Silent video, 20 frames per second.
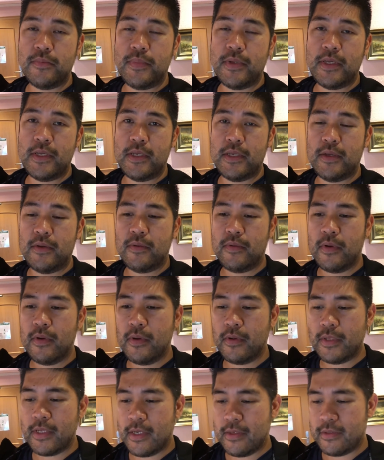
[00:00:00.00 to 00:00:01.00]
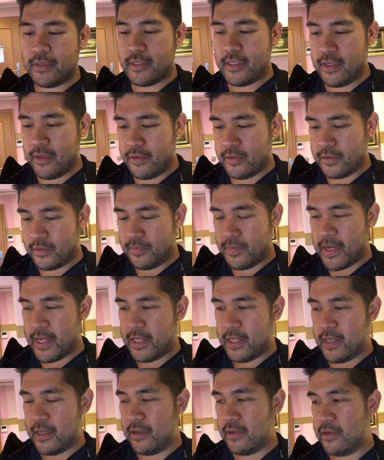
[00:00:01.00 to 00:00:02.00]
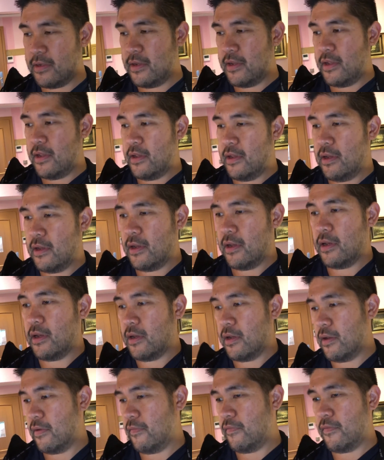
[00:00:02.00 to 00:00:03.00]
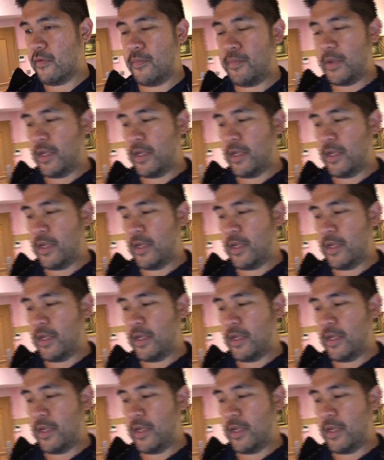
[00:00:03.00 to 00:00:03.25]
to be downstairs by then for